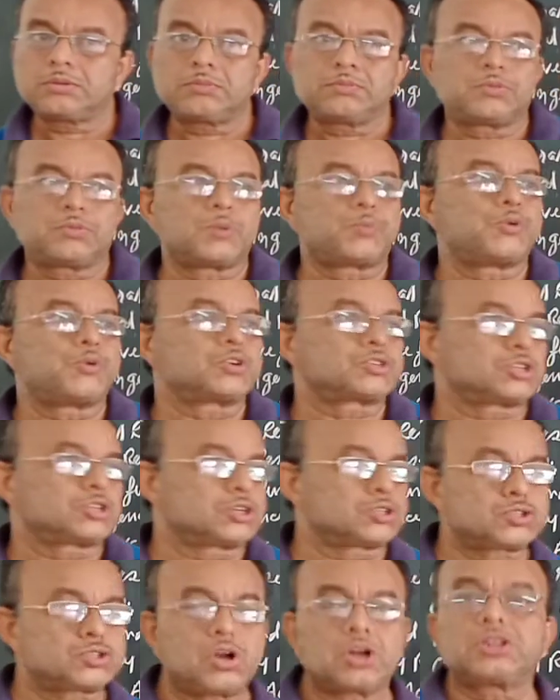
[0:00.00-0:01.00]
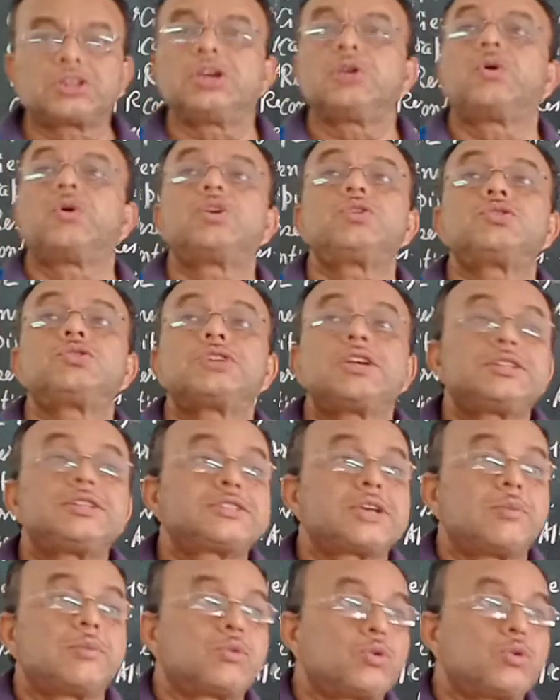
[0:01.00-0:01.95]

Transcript: proportions, or they want to change some